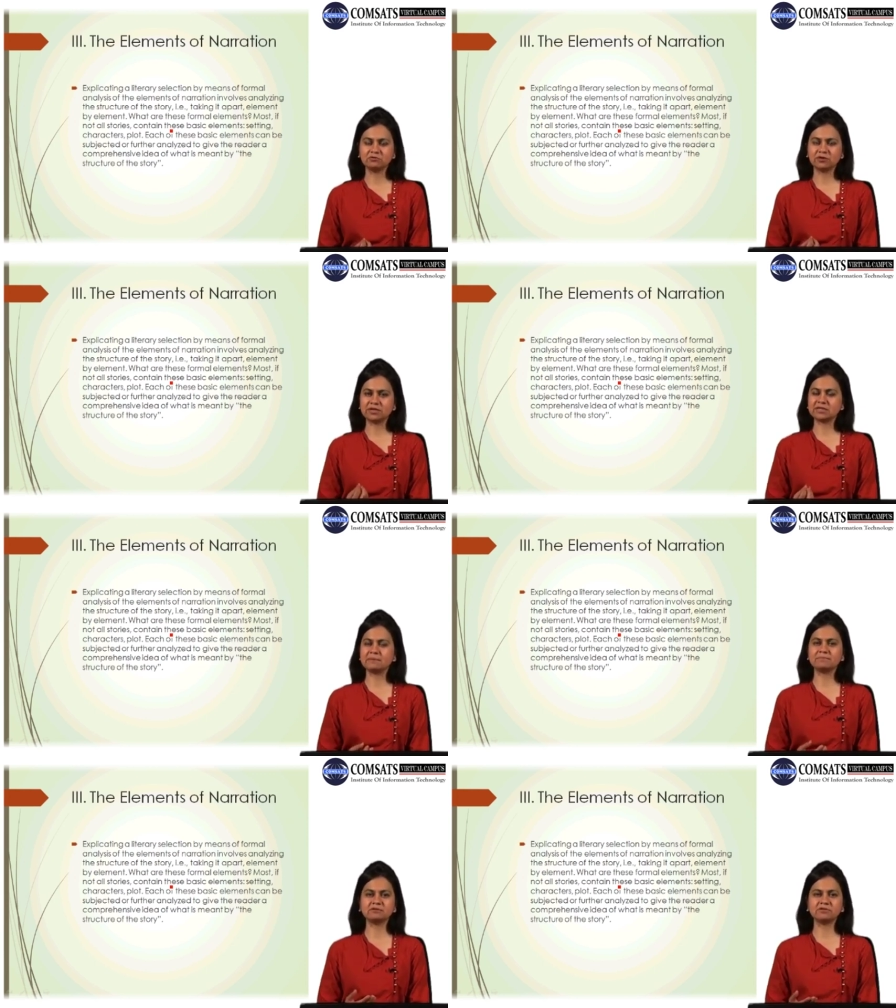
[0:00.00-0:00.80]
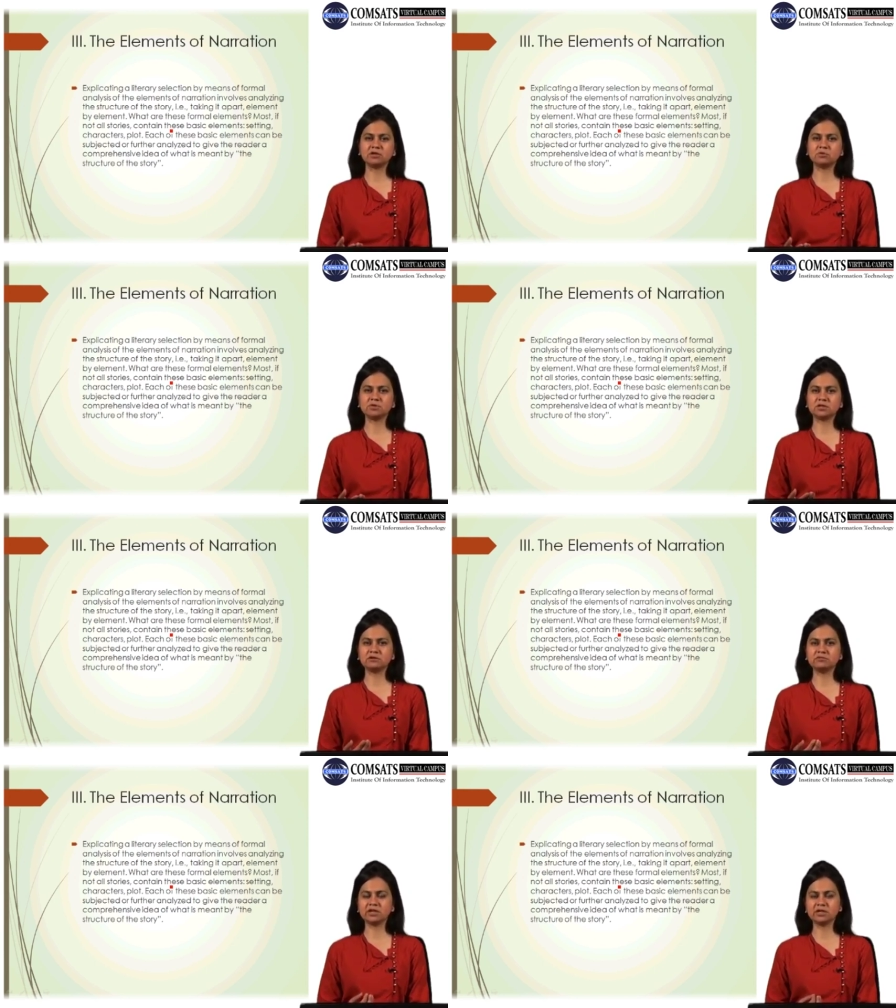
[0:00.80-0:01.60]
For example, we
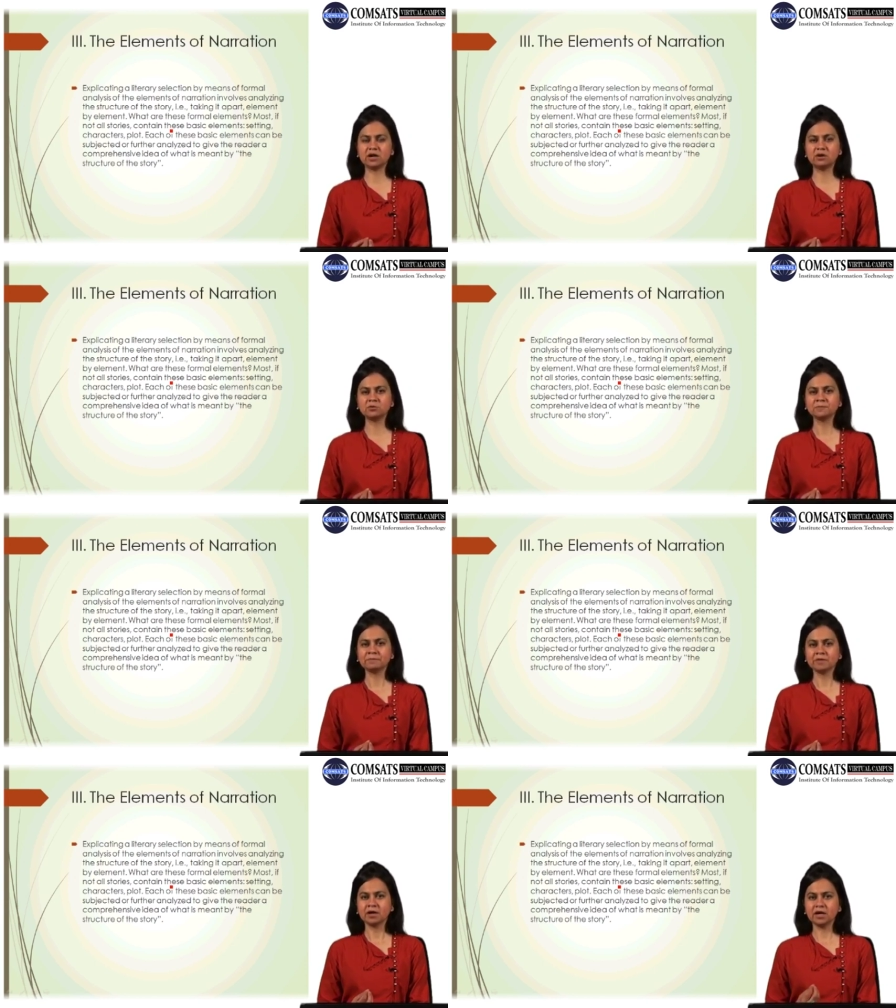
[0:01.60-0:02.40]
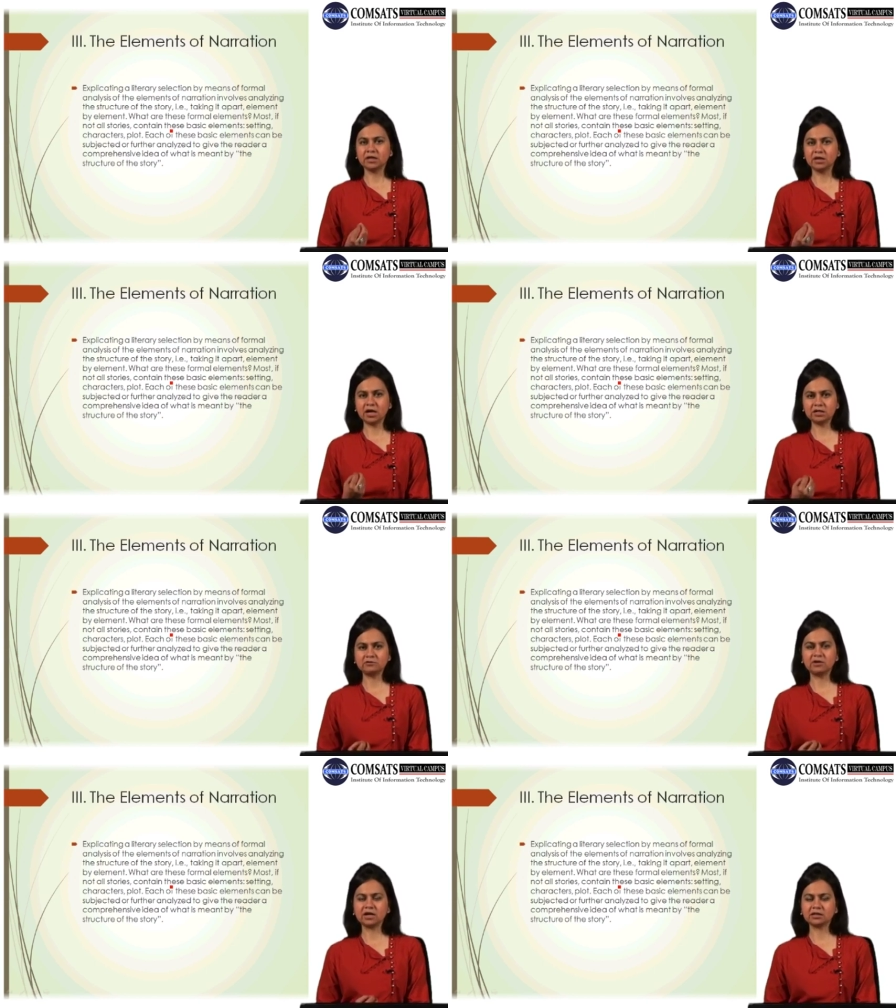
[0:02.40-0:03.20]
observed that how in
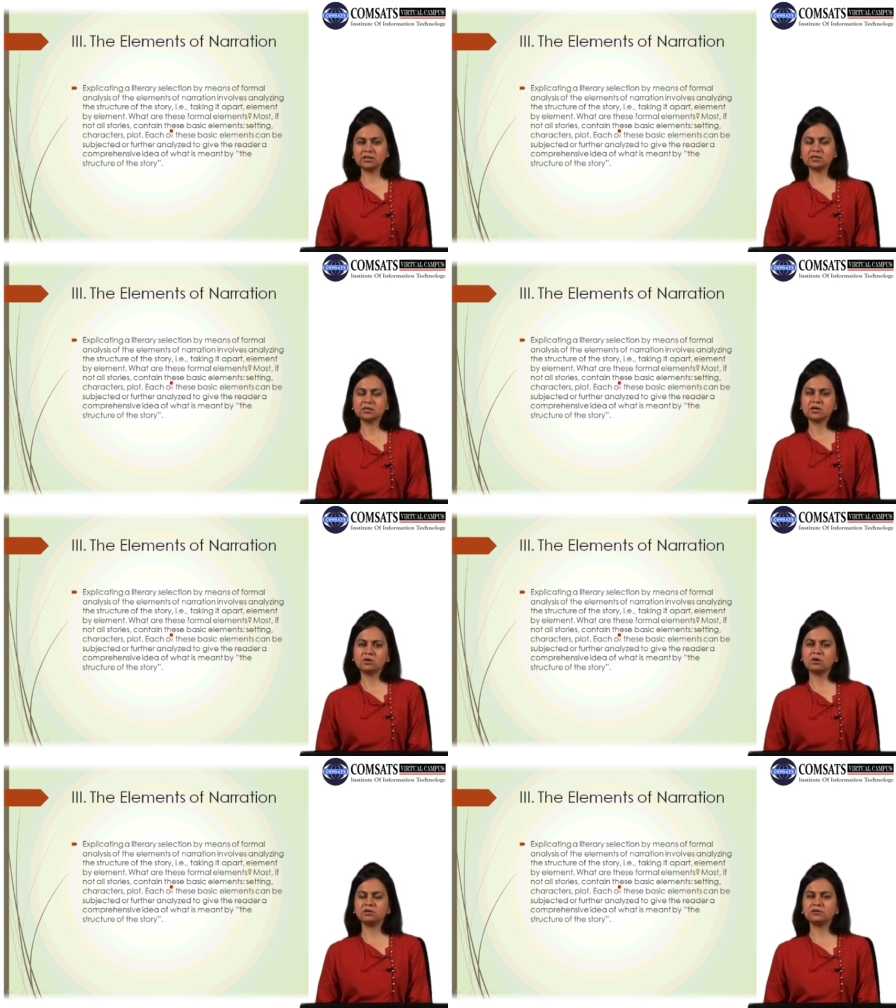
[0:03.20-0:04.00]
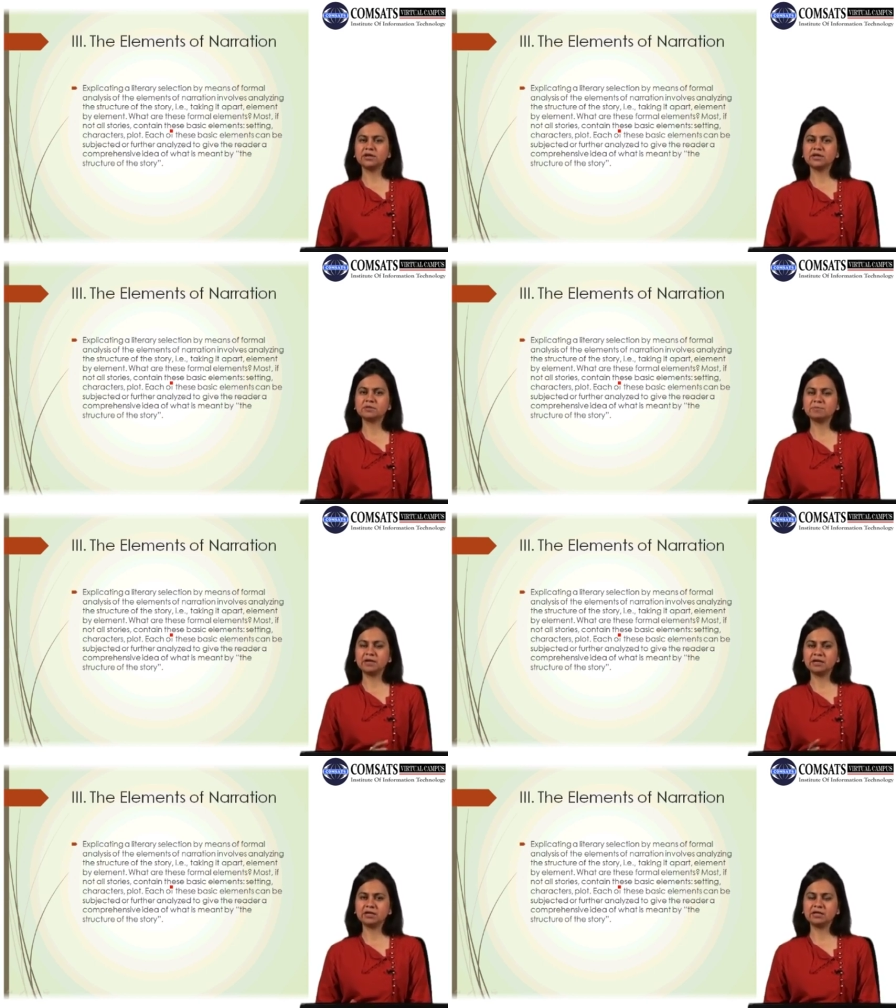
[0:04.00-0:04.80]
Heart of Darkness, Conrad has
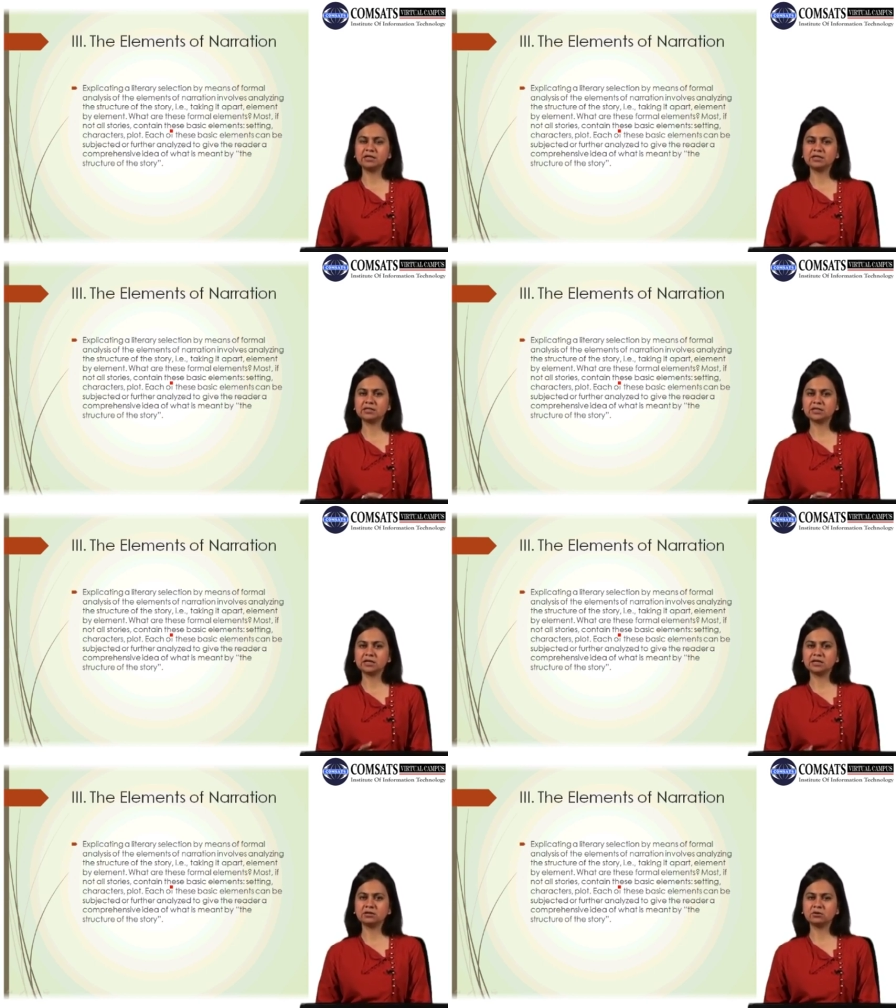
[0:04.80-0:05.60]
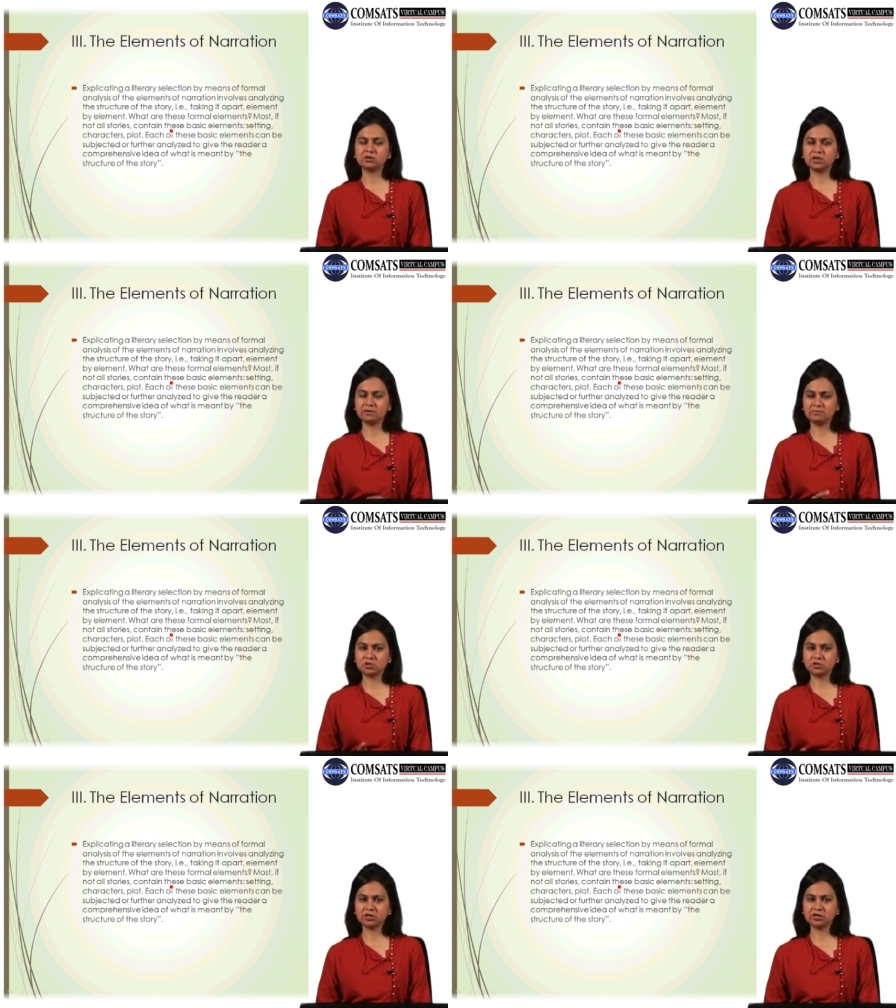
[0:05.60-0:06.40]
painted the setting or the
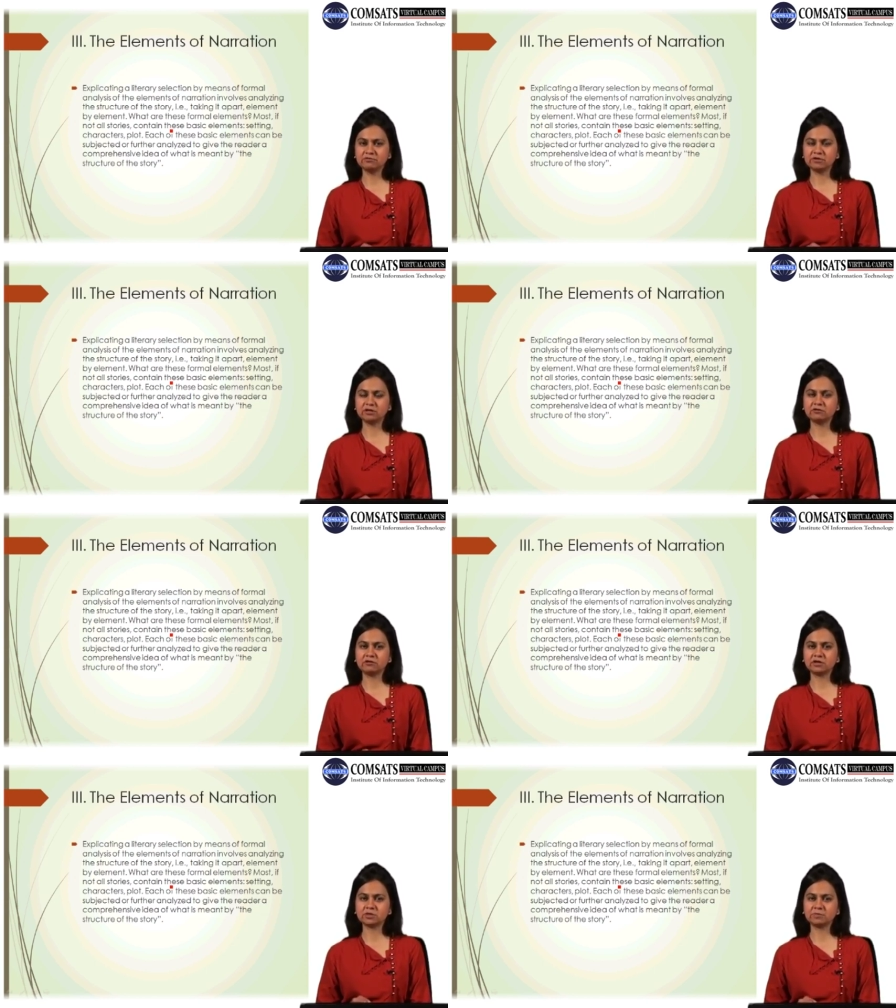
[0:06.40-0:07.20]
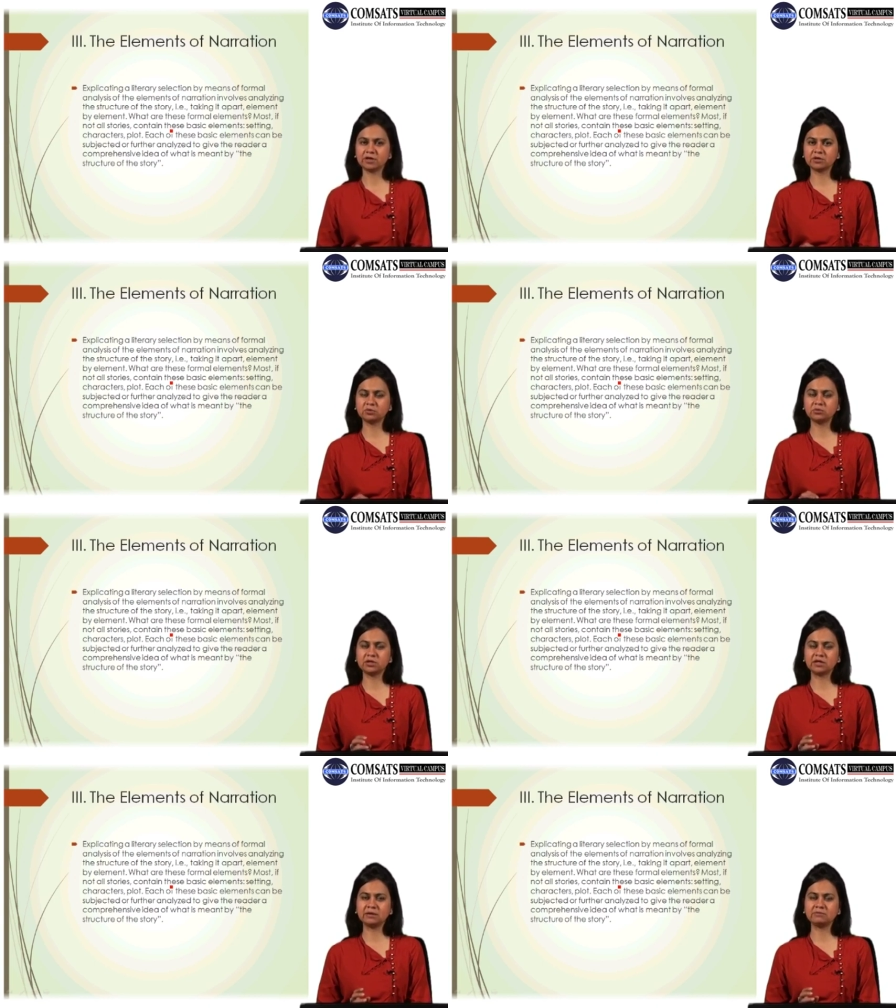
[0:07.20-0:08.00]
imagery with respect to
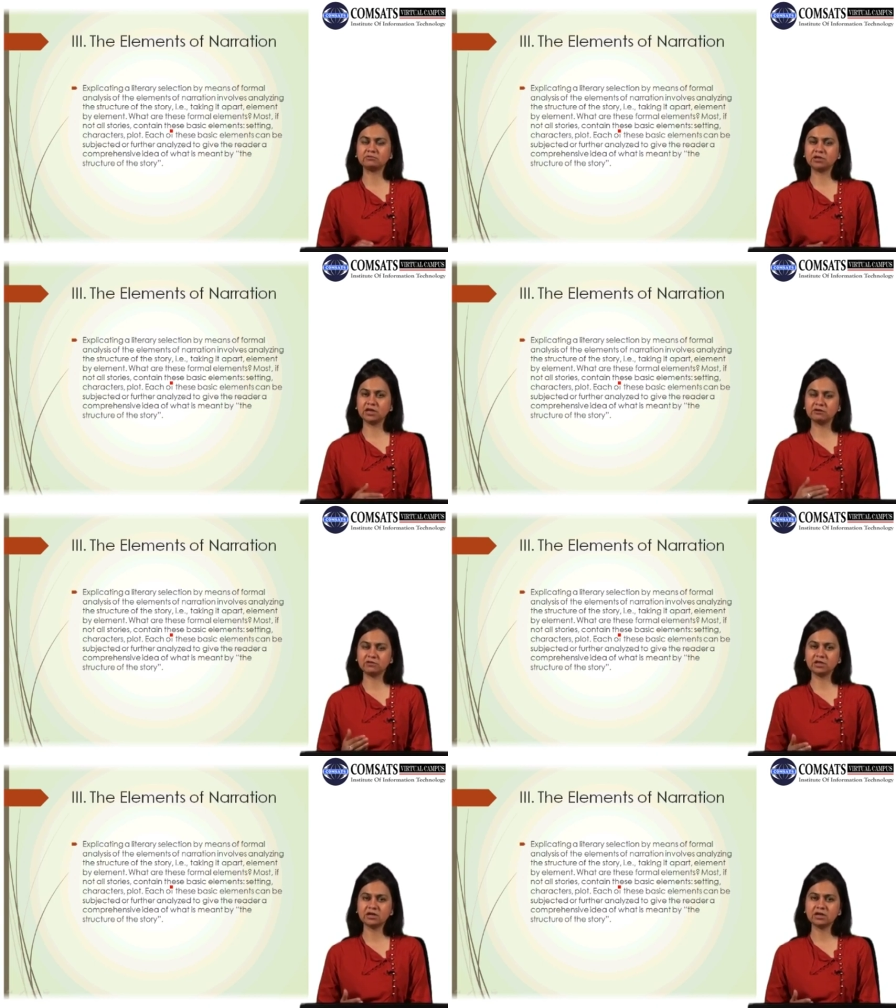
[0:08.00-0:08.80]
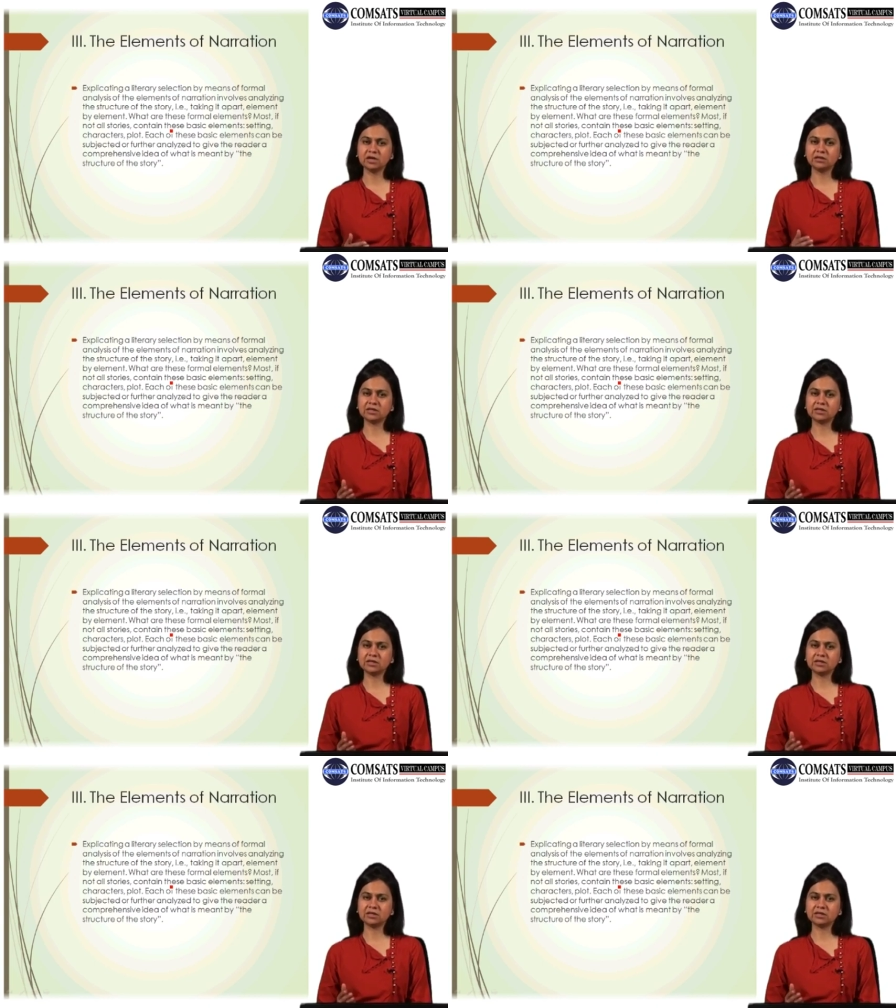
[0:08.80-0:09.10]
the time of the evening,